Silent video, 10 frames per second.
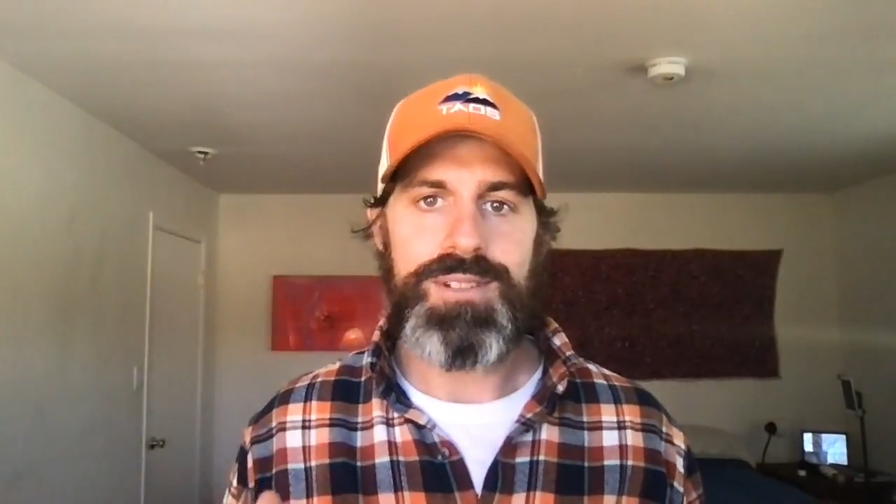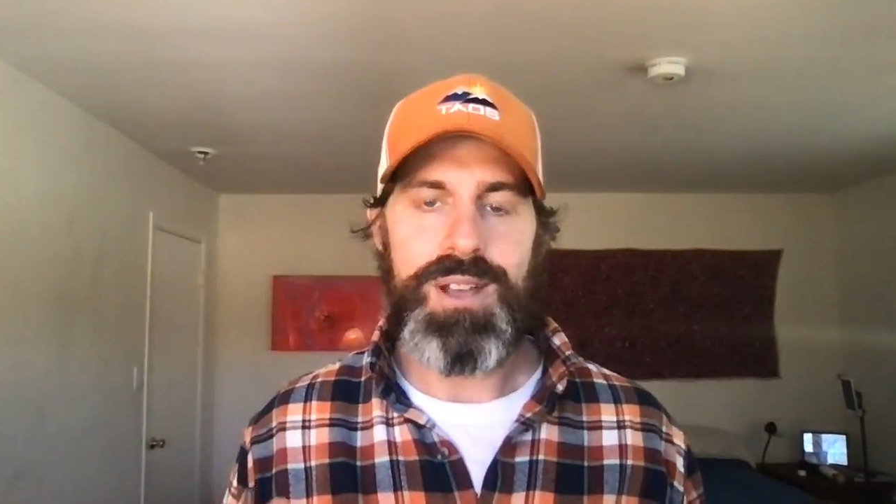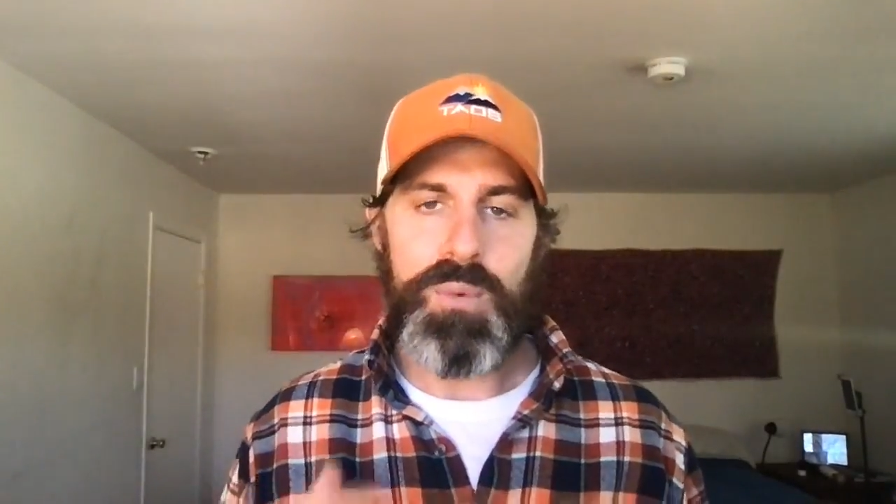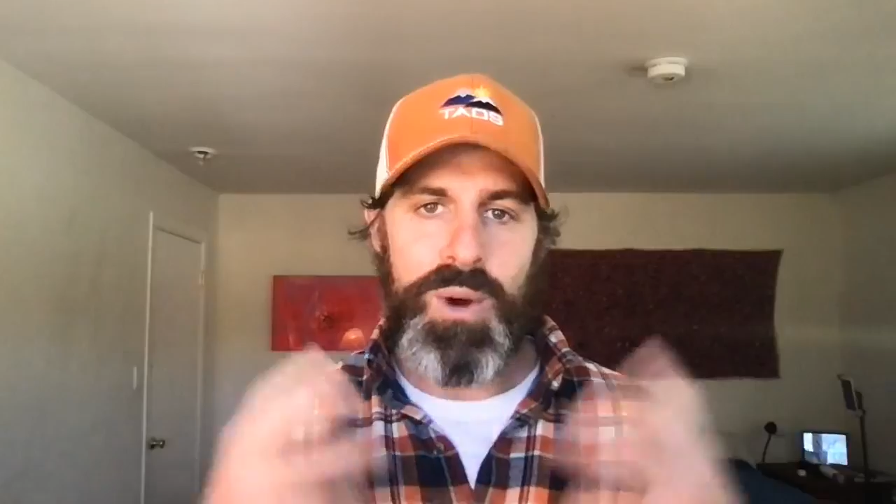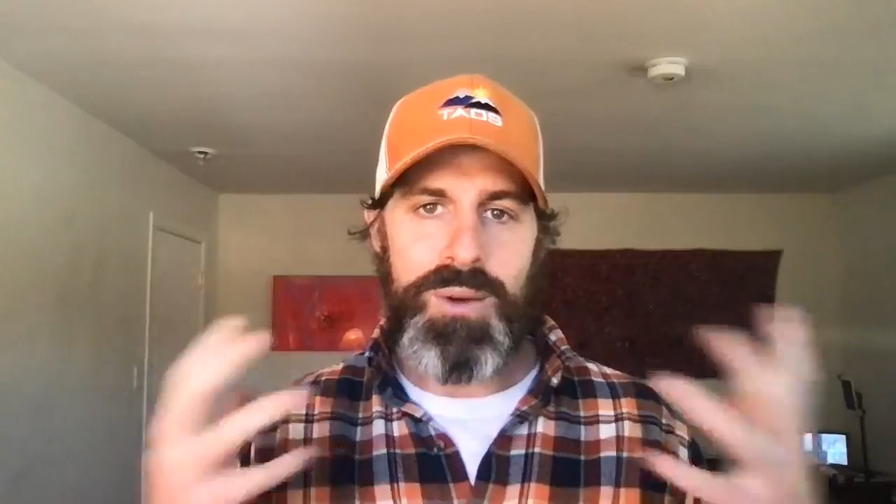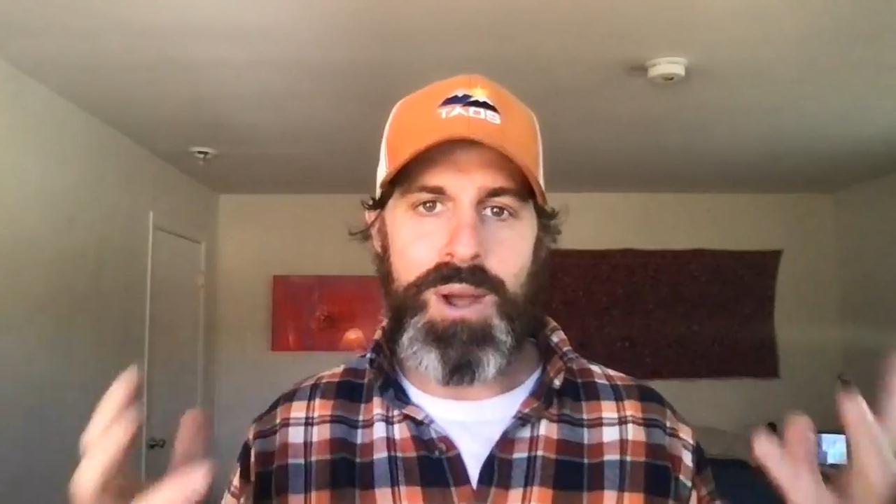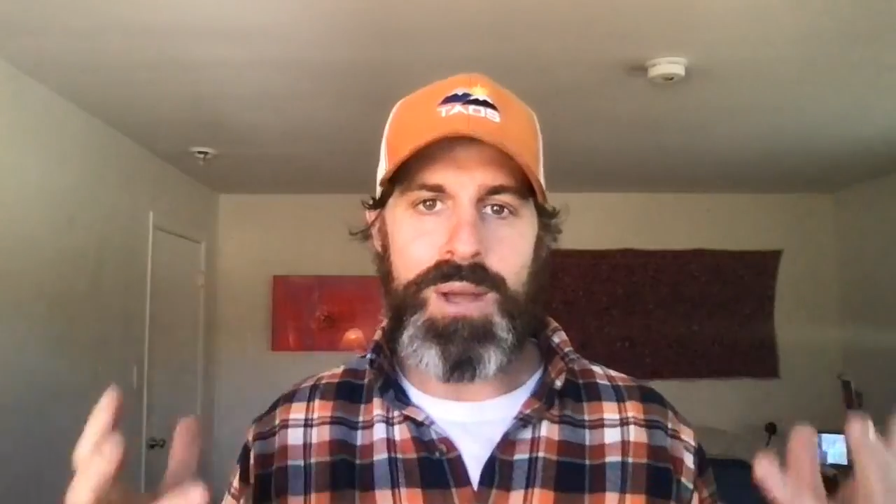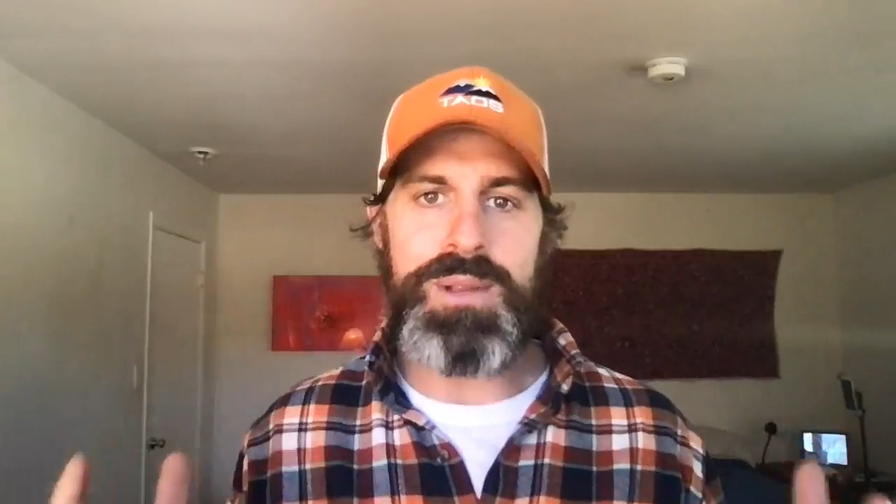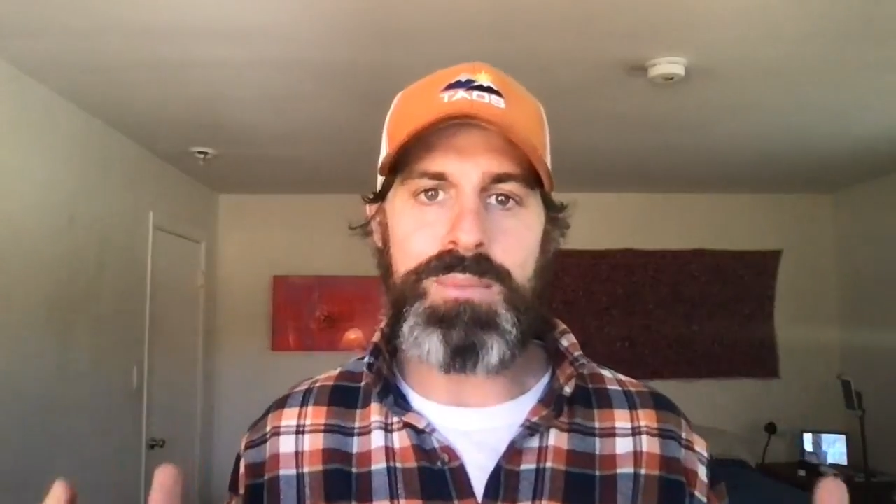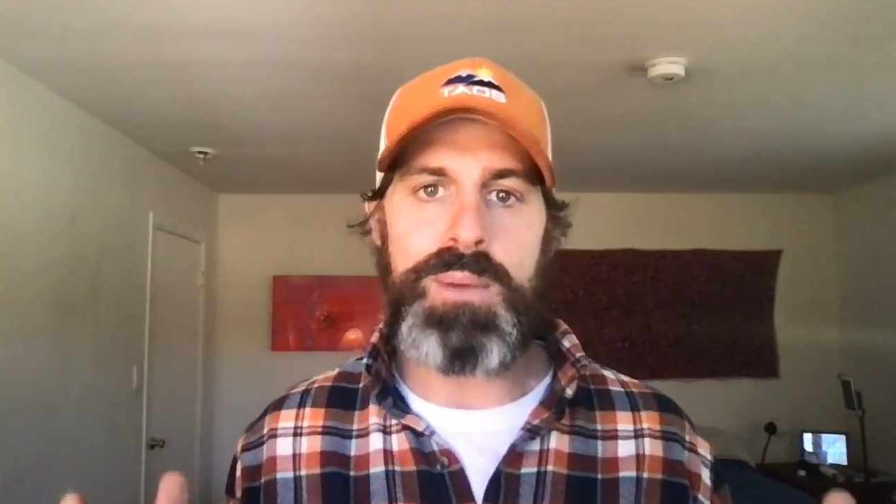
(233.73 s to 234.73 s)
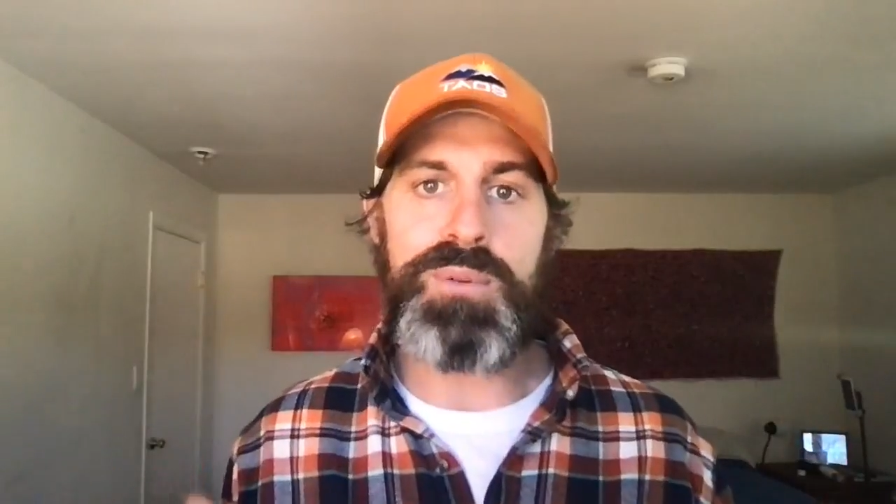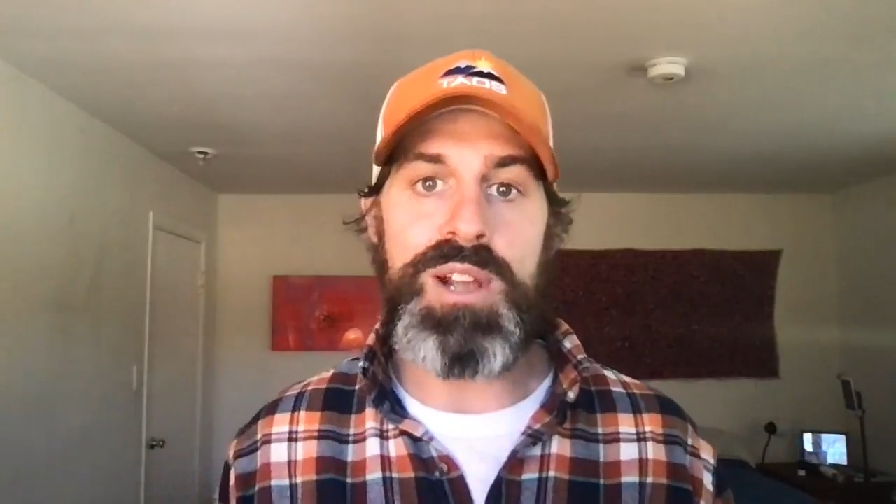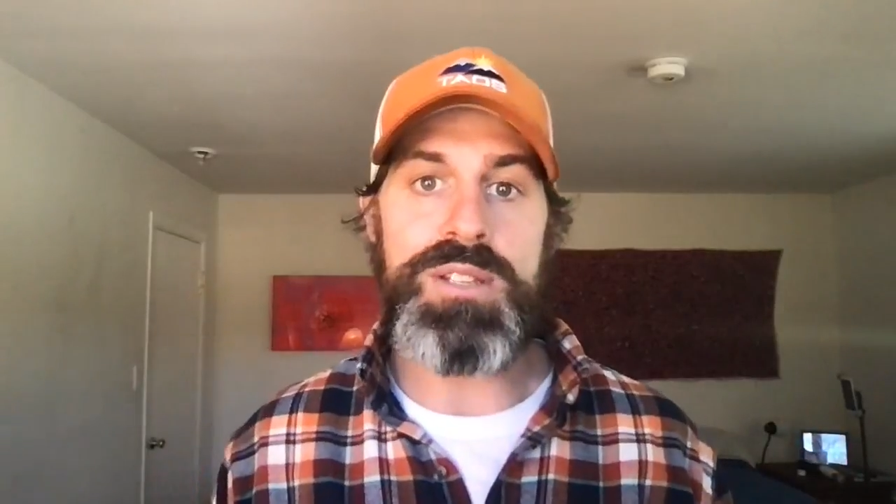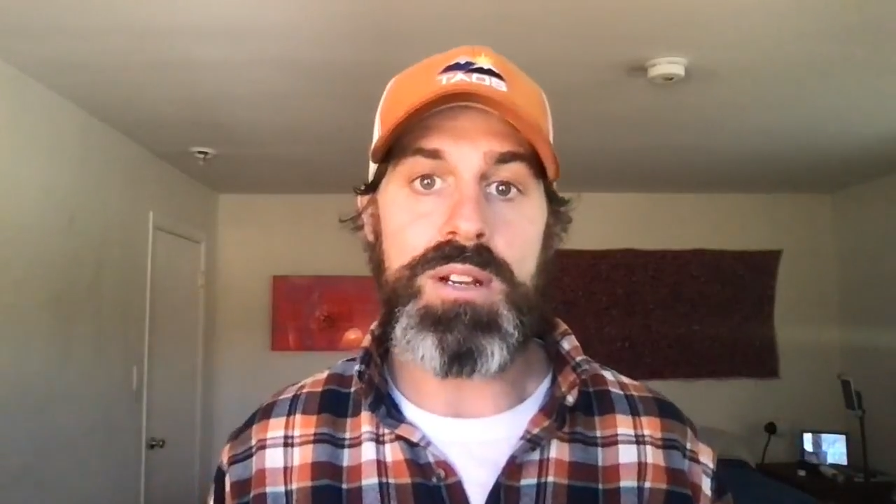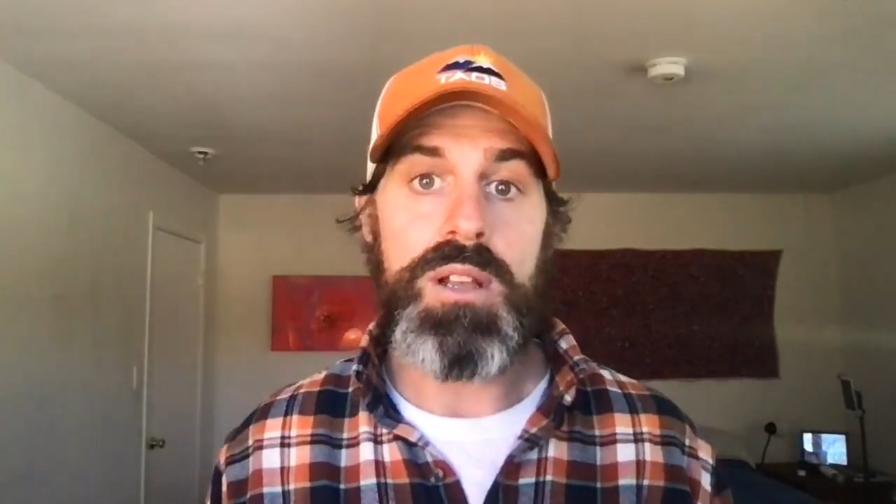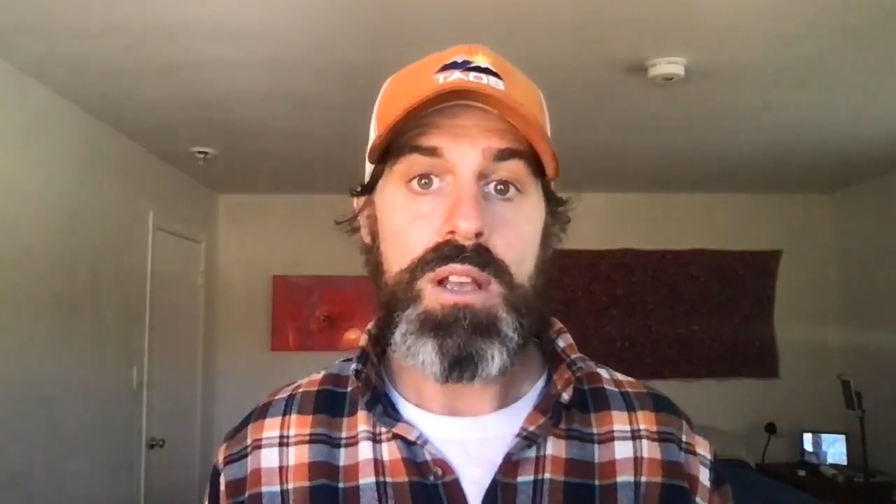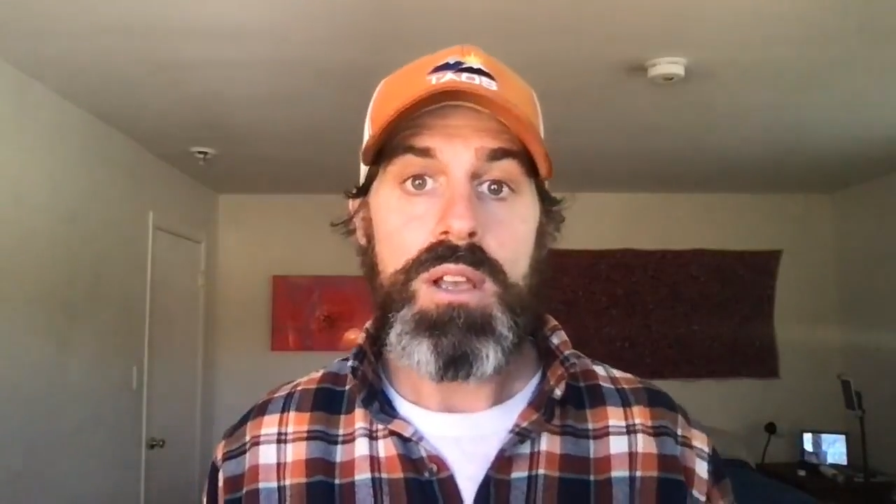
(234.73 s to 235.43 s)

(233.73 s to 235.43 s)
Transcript: And what do I mean by present?